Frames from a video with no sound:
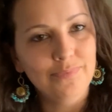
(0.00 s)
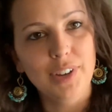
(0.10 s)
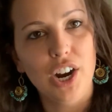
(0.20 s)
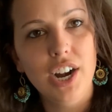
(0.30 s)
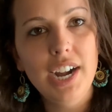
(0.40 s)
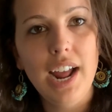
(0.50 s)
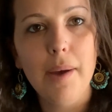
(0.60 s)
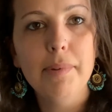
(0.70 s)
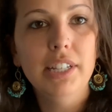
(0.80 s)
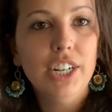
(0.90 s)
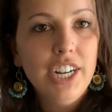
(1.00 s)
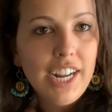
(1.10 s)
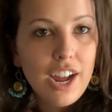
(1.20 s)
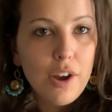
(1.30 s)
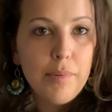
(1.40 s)
All right, happy
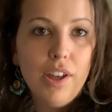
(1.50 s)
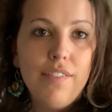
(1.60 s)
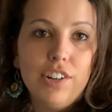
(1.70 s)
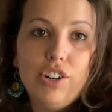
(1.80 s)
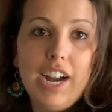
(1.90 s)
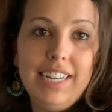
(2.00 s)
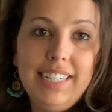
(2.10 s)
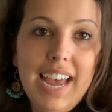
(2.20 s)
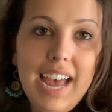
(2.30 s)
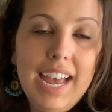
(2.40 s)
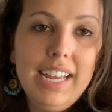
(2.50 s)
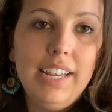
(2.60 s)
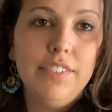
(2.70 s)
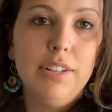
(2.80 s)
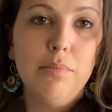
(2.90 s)
learning. I hope you'll have a great day.
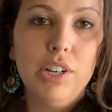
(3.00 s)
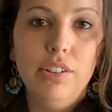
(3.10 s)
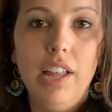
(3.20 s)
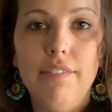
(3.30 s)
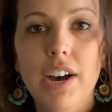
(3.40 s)
Give someone you love a